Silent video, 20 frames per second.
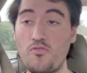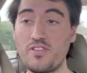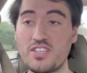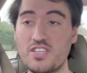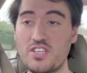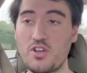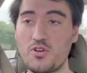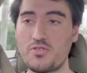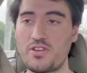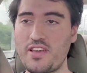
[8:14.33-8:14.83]

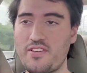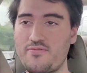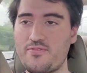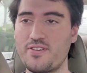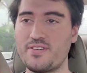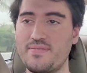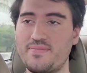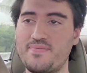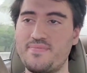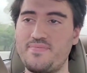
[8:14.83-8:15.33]
no
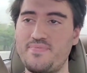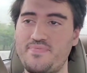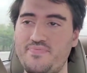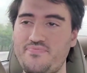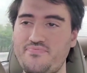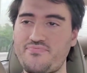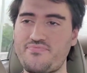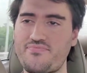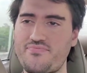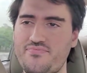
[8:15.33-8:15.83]
different.
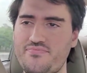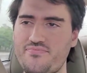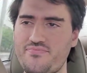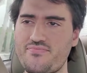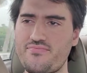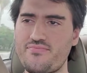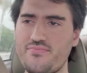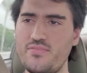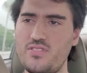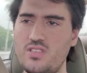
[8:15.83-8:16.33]

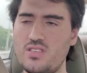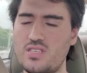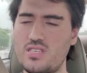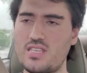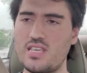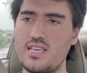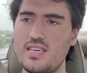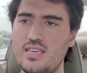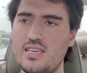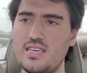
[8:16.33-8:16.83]
You
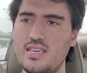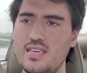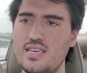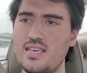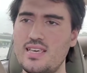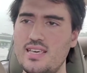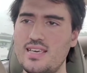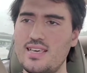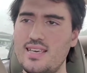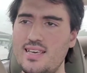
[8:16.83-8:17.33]
see,
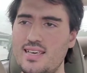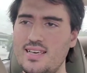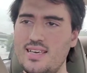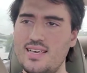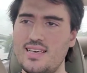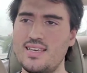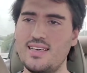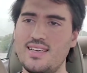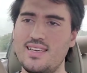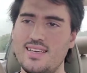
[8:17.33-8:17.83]

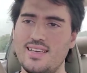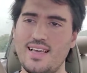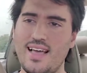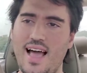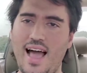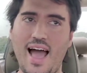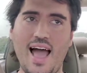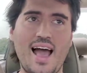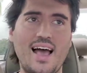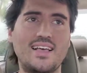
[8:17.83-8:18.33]

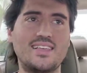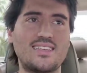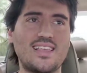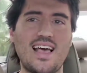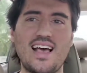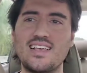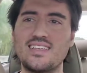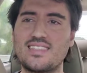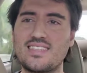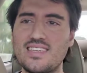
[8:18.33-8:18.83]

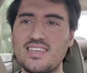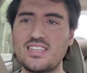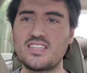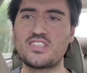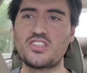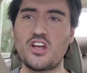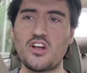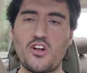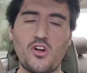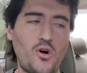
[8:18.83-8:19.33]
as things
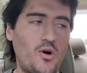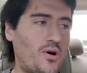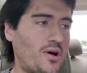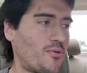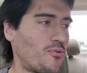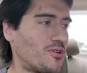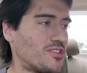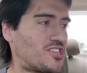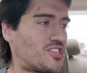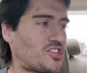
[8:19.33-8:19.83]
start
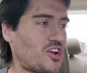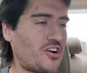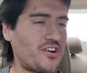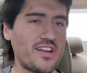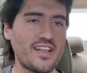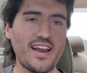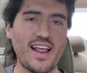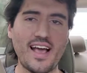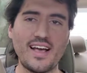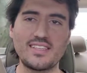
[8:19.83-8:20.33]
going, what
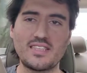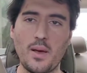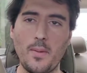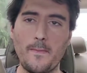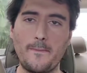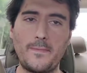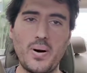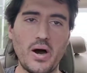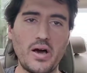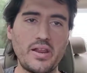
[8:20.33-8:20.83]
started as a
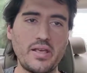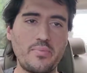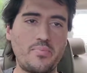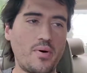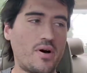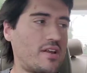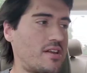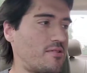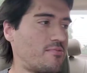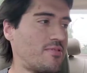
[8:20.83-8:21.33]

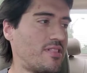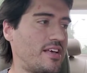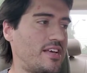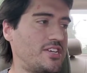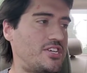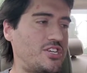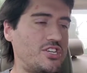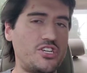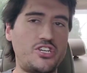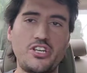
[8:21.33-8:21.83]
buddy-buddy
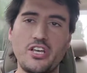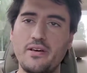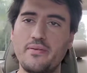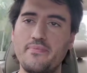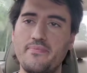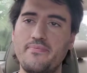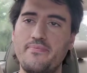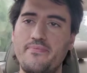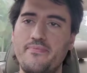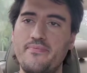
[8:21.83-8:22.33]
relationship
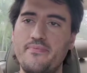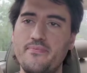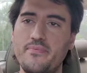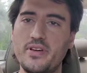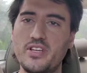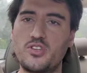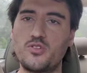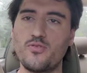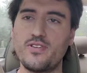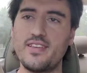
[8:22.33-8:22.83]

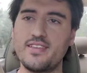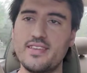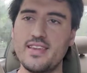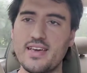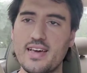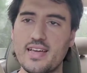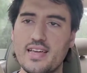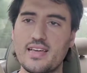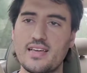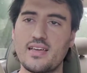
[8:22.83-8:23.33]
between
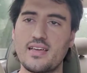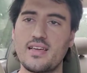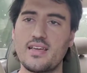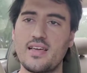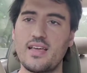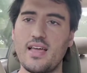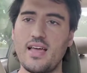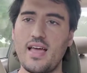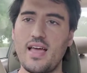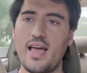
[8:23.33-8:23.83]
Nick
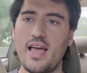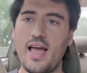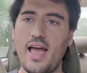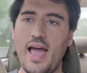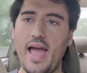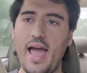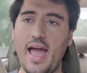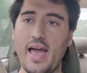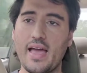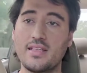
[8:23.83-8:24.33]

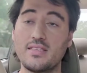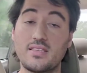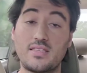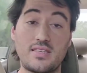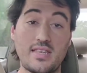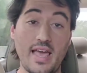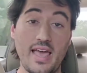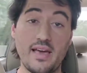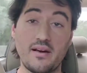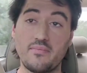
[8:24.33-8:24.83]
and
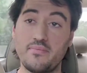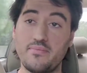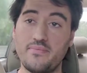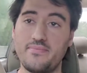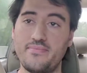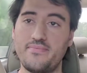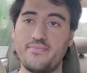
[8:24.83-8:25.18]
Sam,